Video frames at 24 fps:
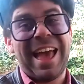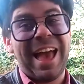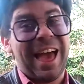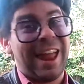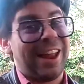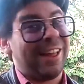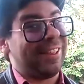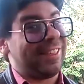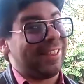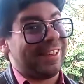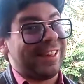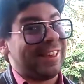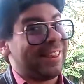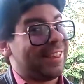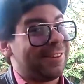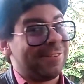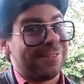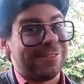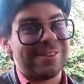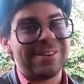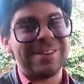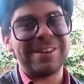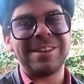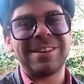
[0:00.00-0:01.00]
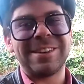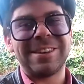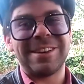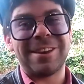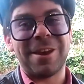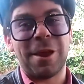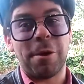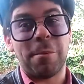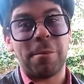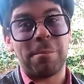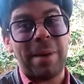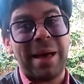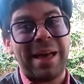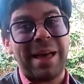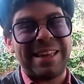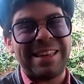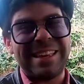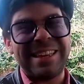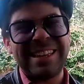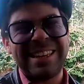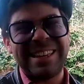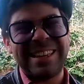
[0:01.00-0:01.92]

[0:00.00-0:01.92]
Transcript: I'll see you soon. Bye.